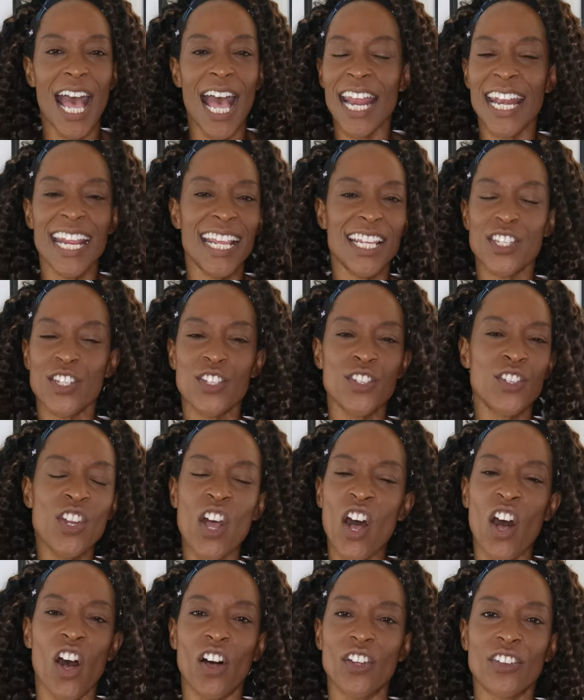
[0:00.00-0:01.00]
And it's
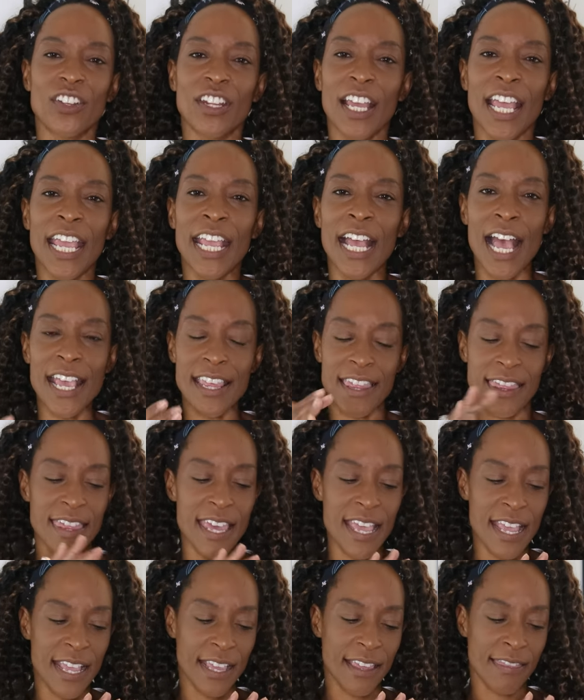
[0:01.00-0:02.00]
not. I
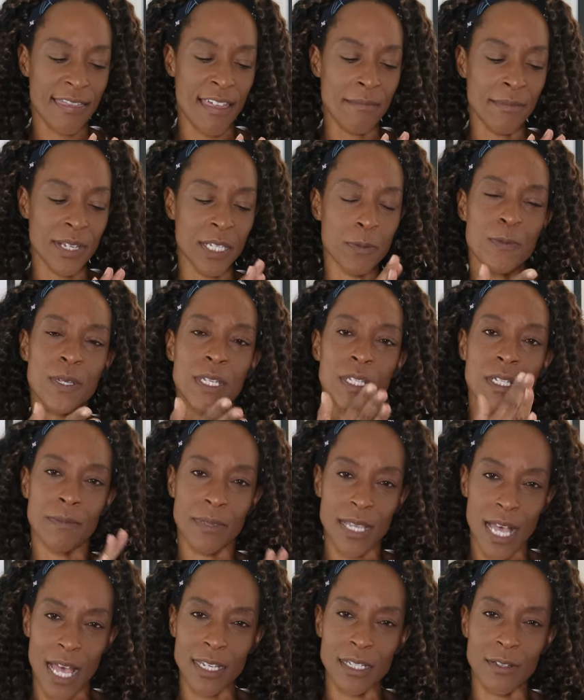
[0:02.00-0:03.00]
think there must be
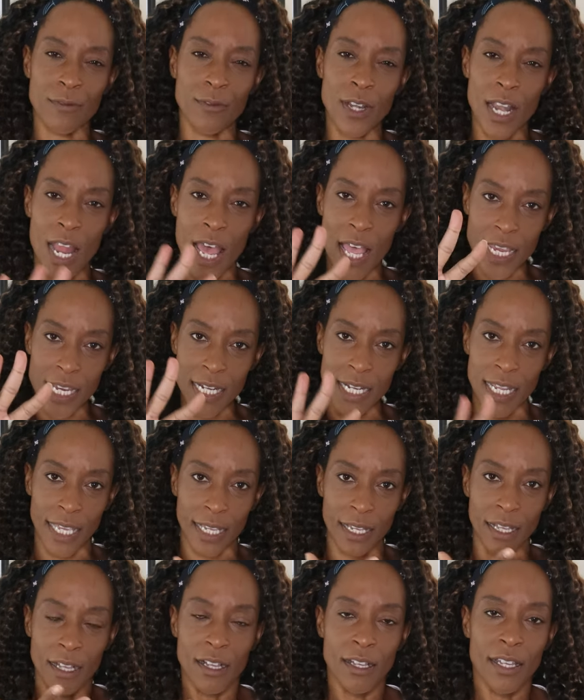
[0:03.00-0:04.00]
some kind of
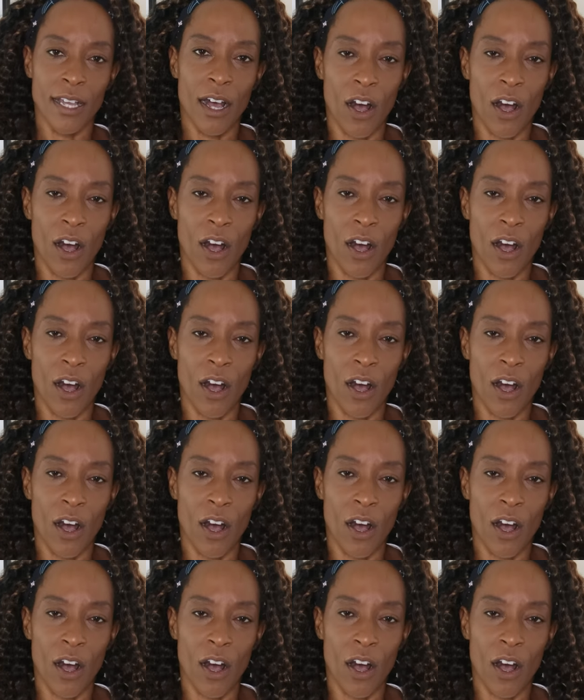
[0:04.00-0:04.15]
lining